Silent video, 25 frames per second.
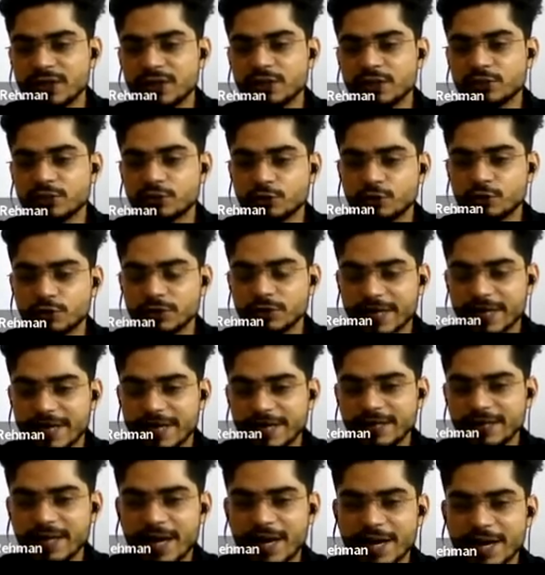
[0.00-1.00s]
so
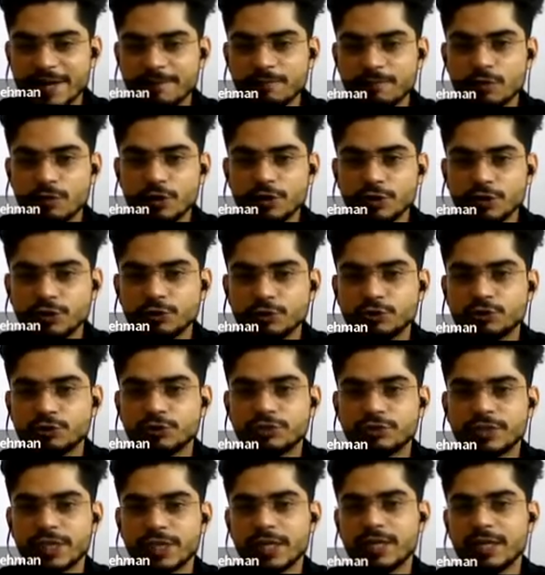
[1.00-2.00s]
that I want you
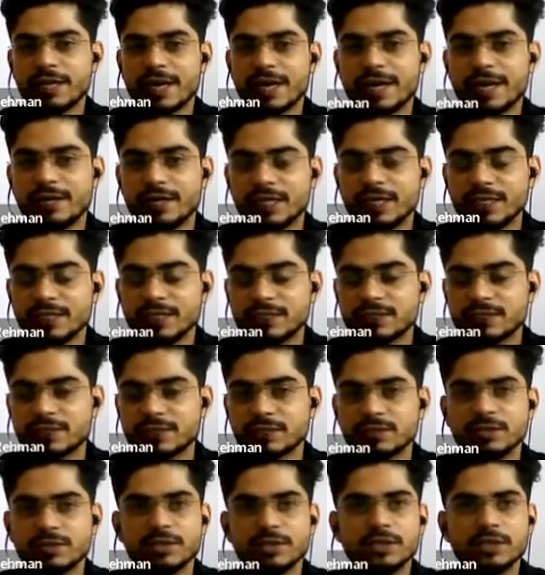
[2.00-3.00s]
should take at least
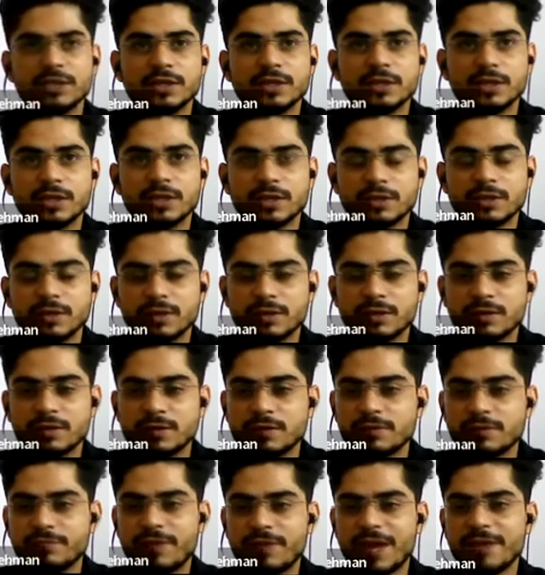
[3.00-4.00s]
5
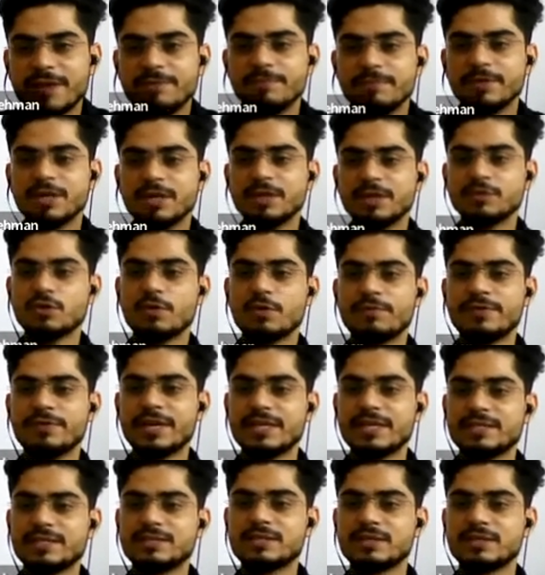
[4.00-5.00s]
minutes of
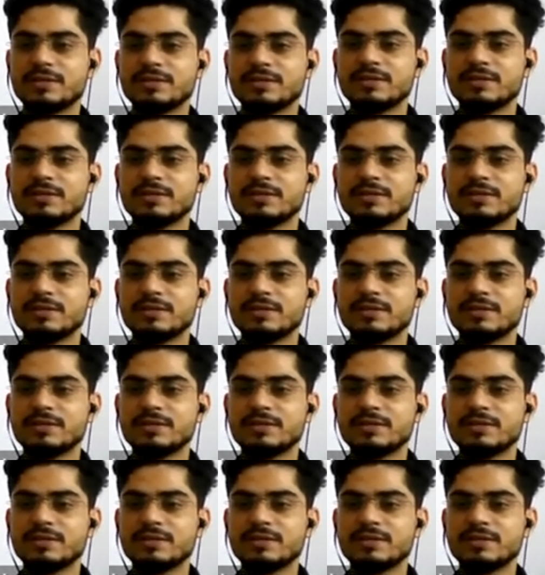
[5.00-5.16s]
rest.